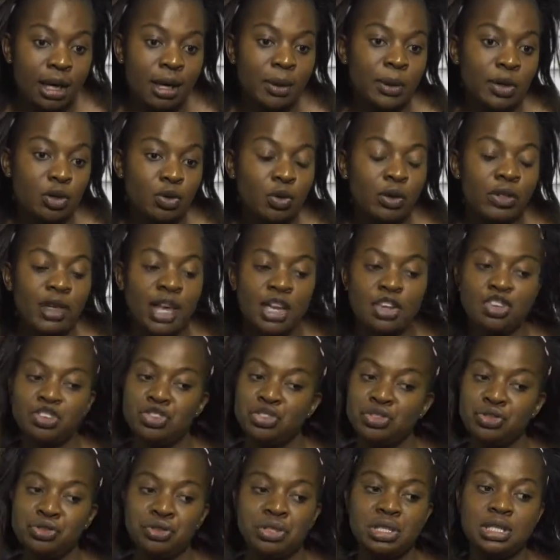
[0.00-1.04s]
We know the
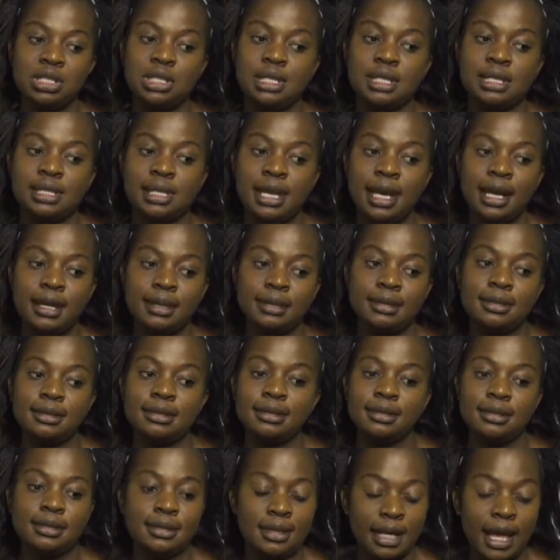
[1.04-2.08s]
institutions
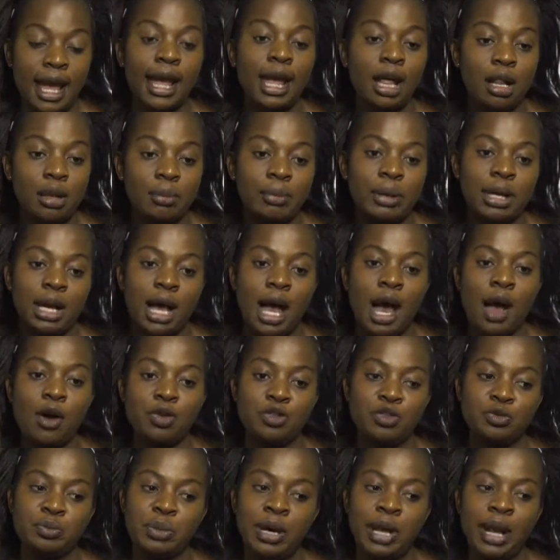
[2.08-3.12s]
and they are helping
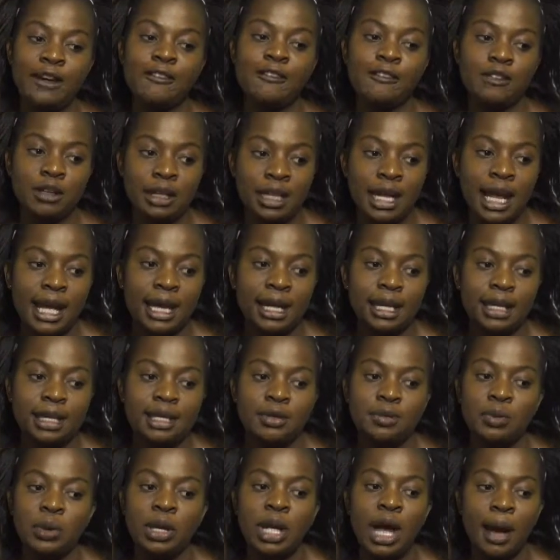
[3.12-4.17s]
out, but I feel like
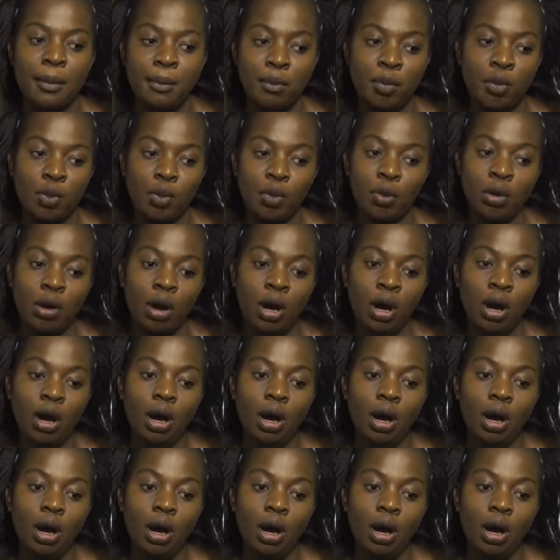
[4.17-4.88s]
we are more,